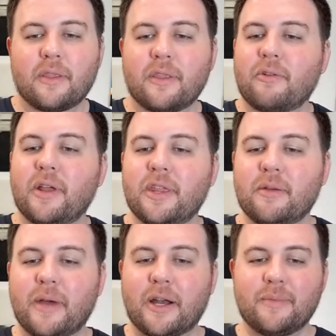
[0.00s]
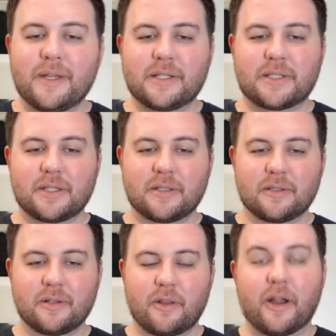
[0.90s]
The great thing about them is
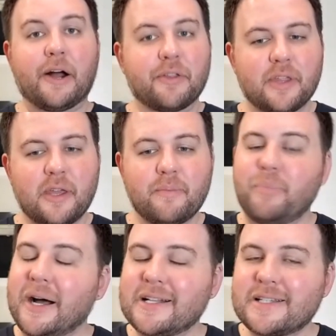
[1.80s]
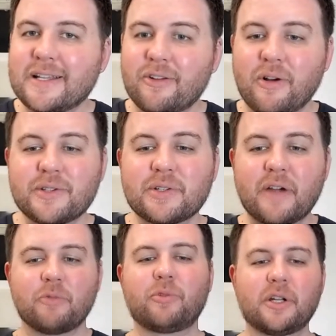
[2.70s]
they're healthy, but they're also
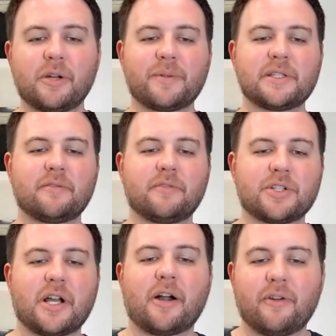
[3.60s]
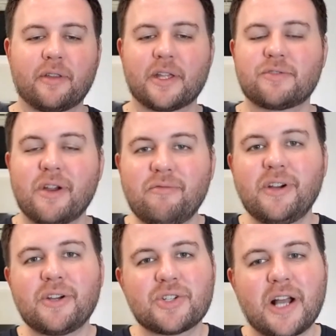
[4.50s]
covered in 100% real chocolate. That's right,
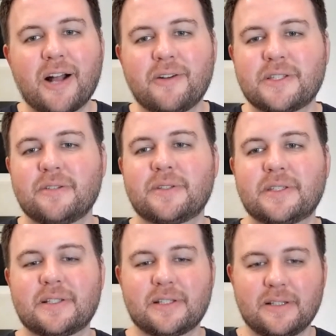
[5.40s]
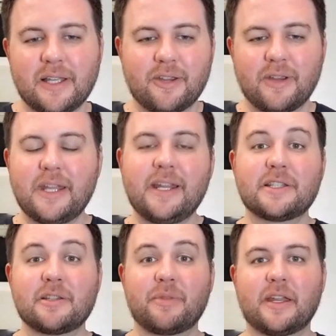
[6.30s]
real chocolate. So it's like you're eating
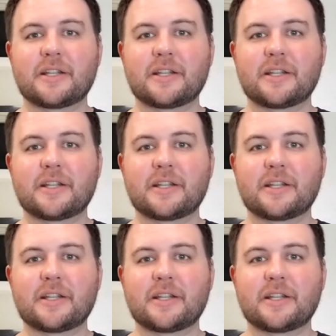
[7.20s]
something that